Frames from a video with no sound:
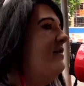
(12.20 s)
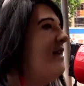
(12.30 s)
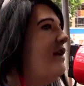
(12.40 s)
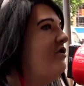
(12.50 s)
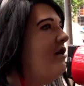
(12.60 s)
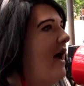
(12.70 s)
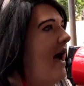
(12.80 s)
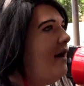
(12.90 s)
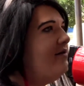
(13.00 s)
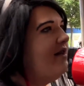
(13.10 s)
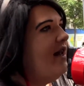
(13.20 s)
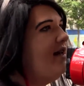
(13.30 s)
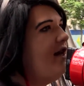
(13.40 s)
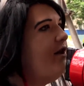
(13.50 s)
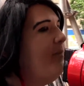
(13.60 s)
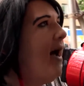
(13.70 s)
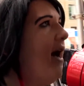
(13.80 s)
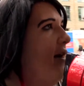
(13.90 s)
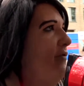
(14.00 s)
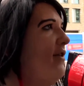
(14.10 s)
central house, and then the other
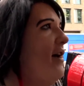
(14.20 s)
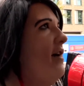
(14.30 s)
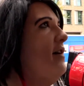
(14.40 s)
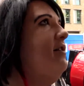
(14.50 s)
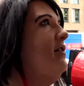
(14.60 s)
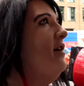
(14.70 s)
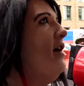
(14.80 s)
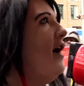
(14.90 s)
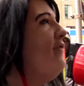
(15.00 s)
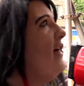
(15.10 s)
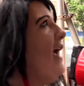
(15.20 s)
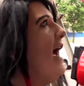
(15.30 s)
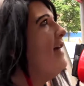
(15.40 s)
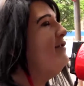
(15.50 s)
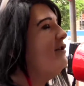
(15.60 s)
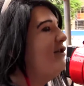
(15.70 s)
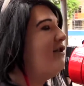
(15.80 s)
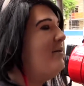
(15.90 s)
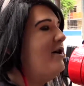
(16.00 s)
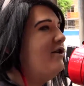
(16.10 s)
part of the of the castle, which is
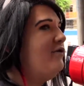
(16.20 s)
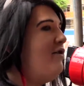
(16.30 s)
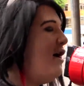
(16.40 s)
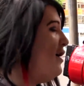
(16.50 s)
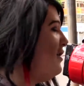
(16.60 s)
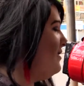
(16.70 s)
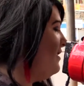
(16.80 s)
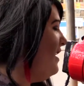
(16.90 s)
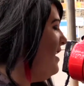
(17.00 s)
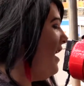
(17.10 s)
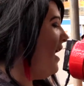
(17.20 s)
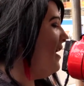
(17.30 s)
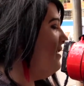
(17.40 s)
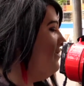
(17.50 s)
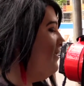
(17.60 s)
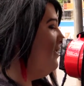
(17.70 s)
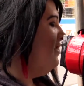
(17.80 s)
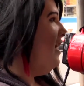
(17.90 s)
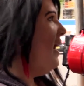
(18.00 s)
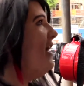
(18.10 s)
Commercial Road. And
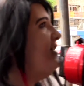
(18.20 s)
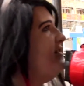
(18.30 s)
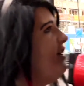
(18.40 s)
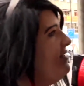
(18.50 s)
it's so